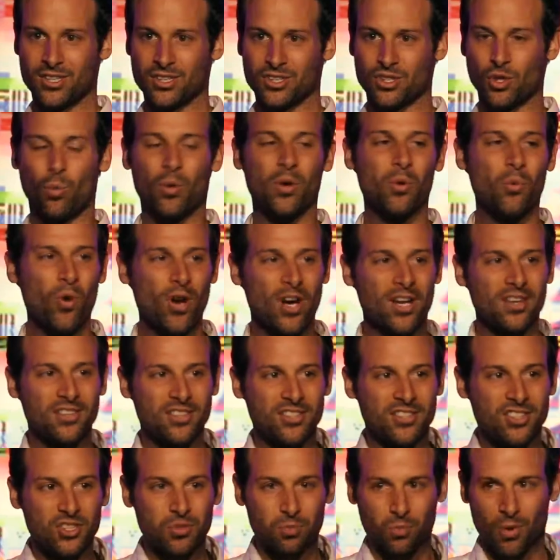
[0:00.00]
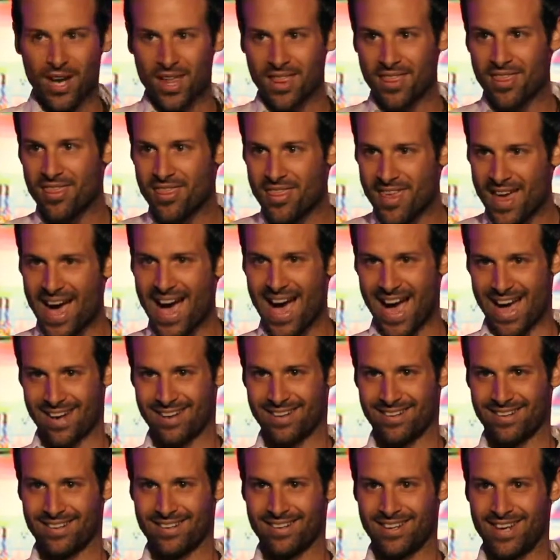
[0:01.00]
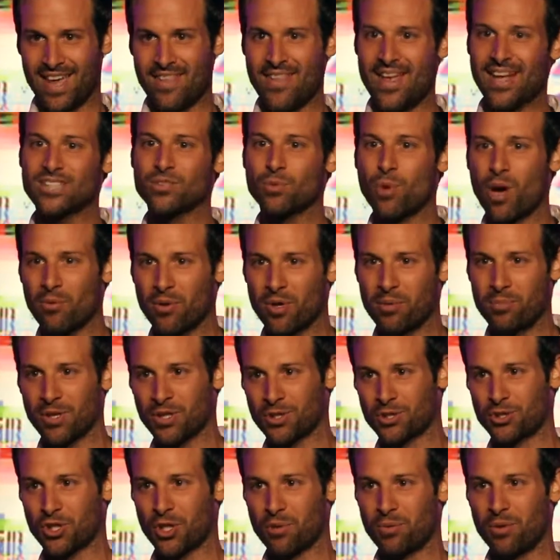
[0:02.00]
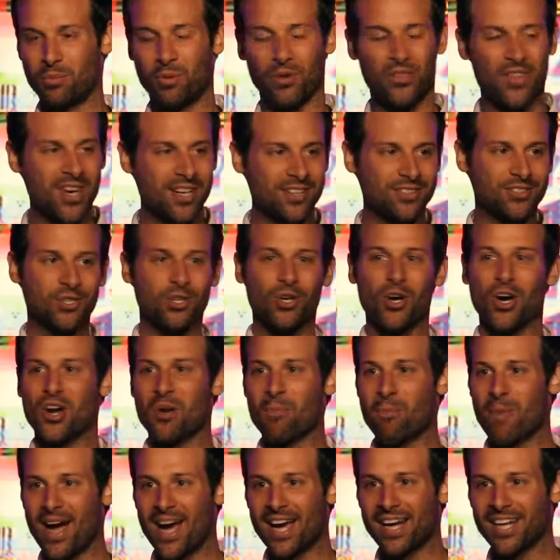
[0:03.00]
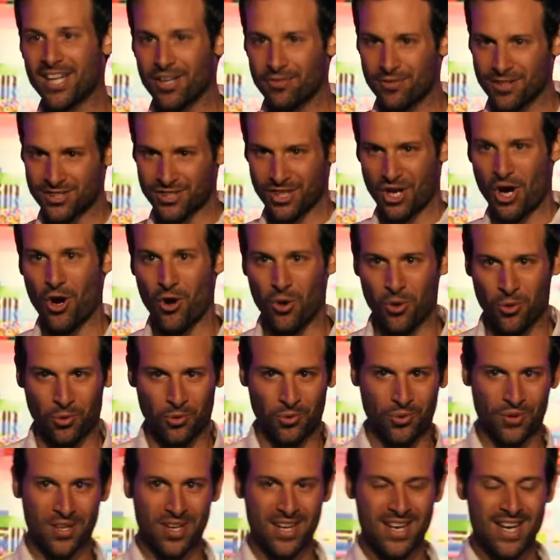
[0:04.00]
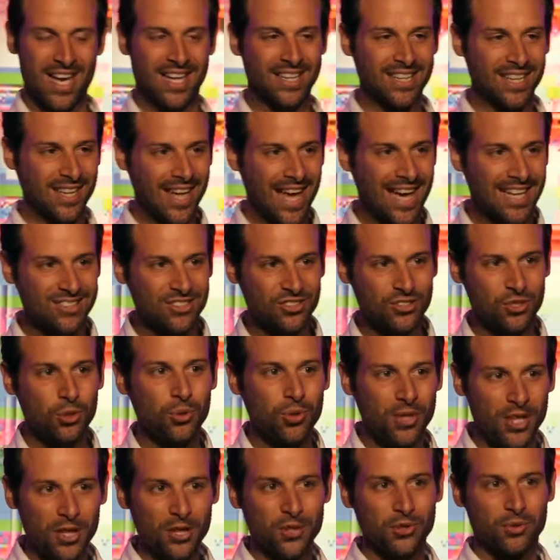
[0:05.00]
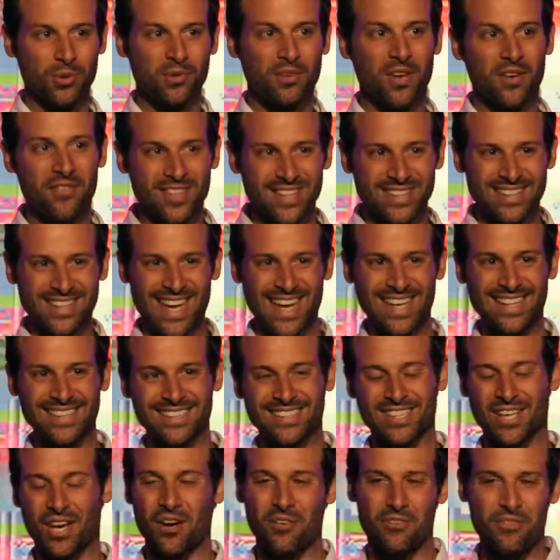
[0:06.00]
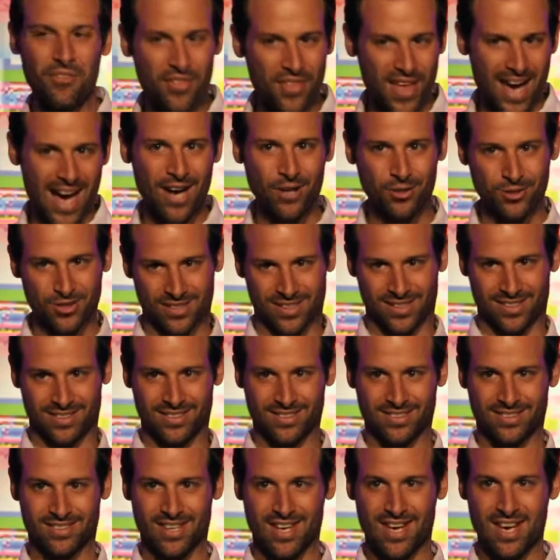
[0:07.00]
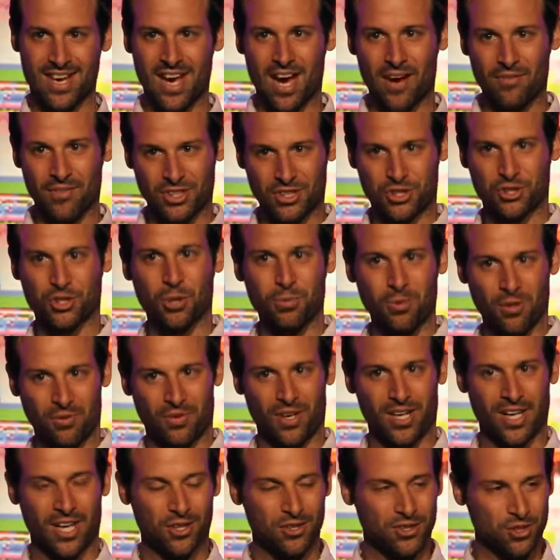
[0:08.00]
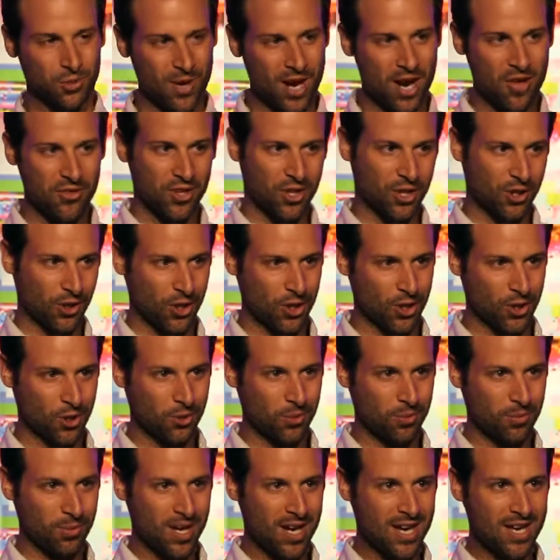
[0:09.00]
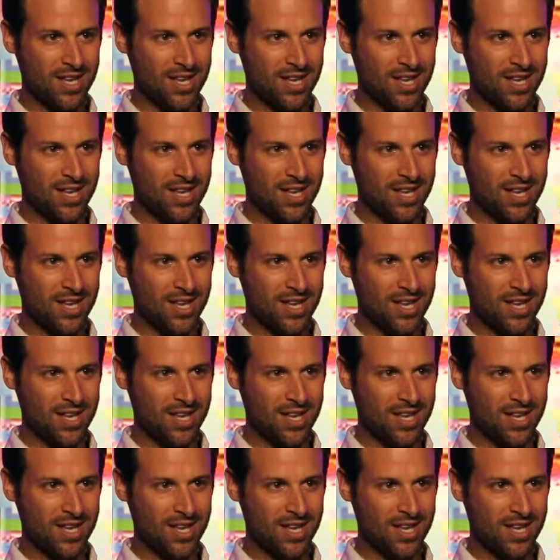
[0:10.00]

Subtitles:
So we wanted to spread that, and that's why we built Tribute. But then it took on a mind of its own. In the last 2 years, we've given tens of thousands of these tribute videos around the globe.